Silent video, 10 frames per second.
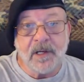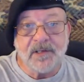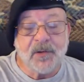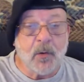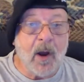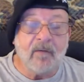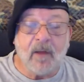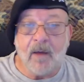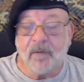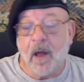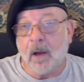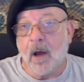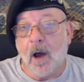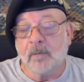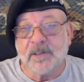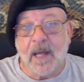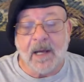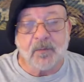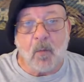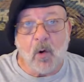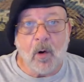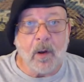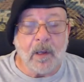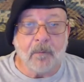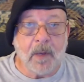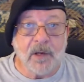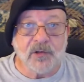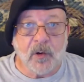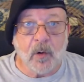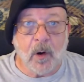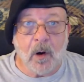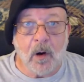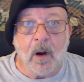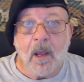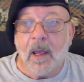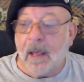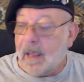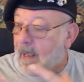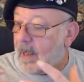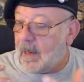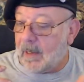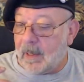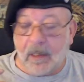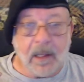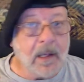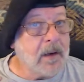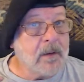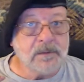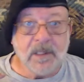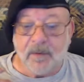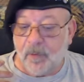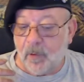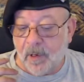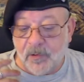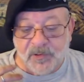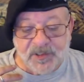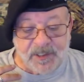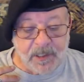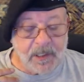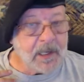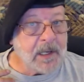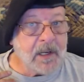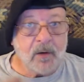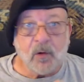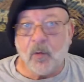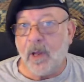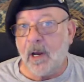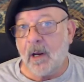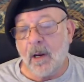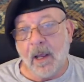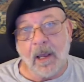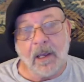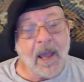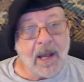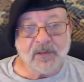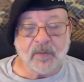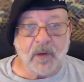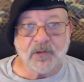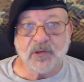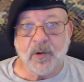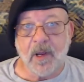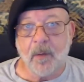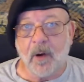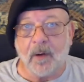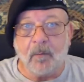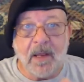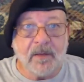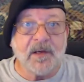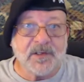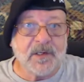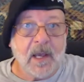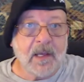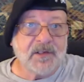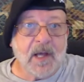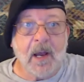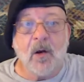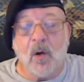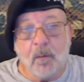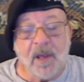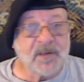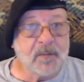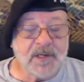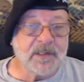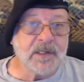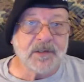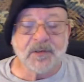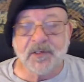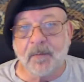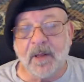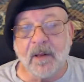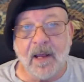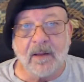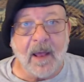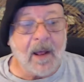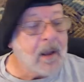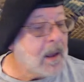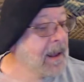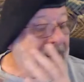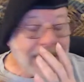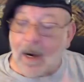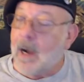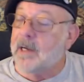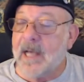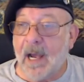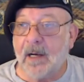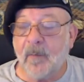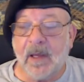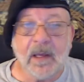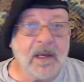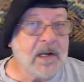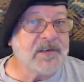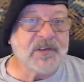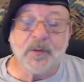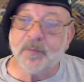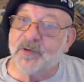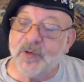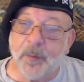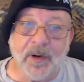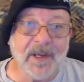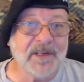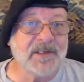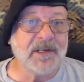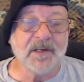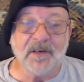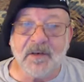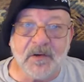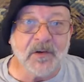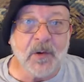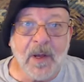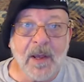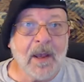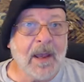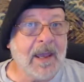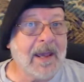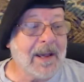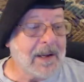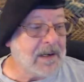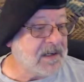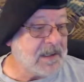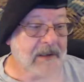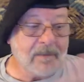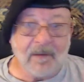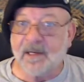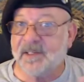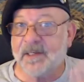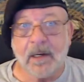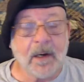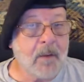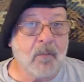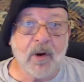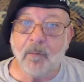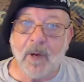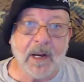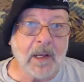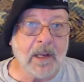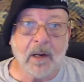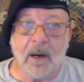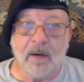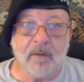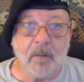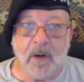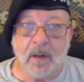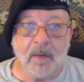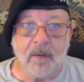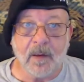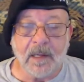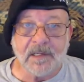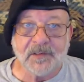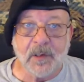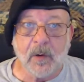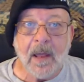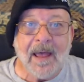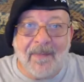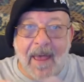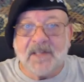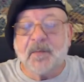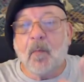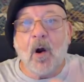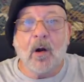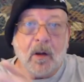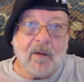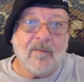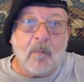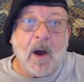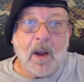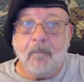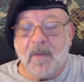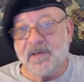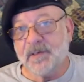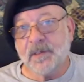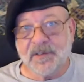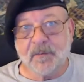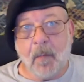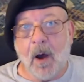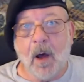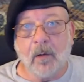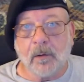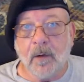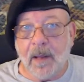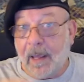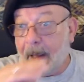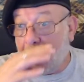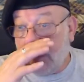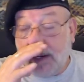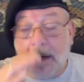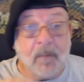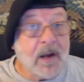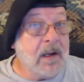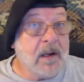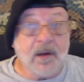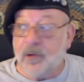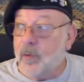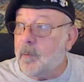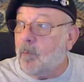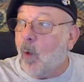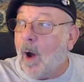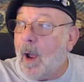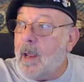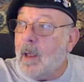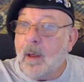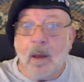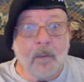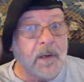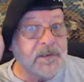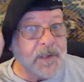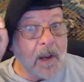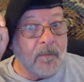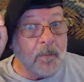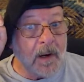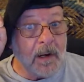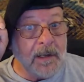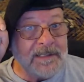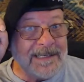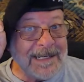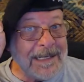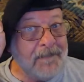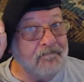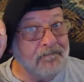It's thrivelife.com/more, MHOR. And again, if you're interested in creating a cash flow stream and make this a side home-based business or something like that, contact me. It is super, super easy to do. And like I said, I bring money in every month. And so that's part of my business model. And anybody can do it. Why? Because everybody needs to eat.